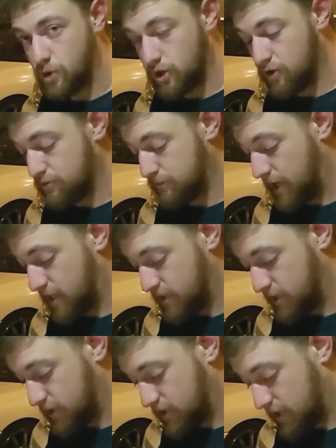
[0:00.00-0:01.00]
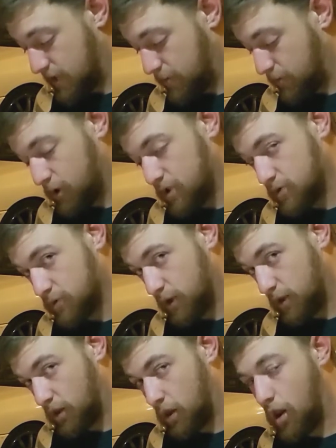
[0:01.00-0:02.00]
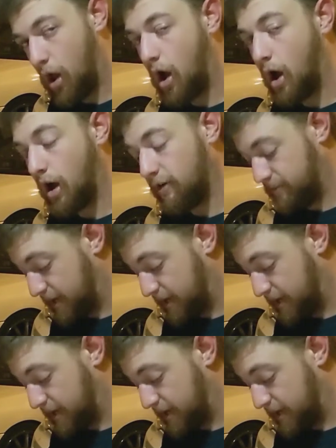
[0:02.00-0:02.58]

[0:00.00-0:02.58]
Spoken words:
we use masking tape, the reason we love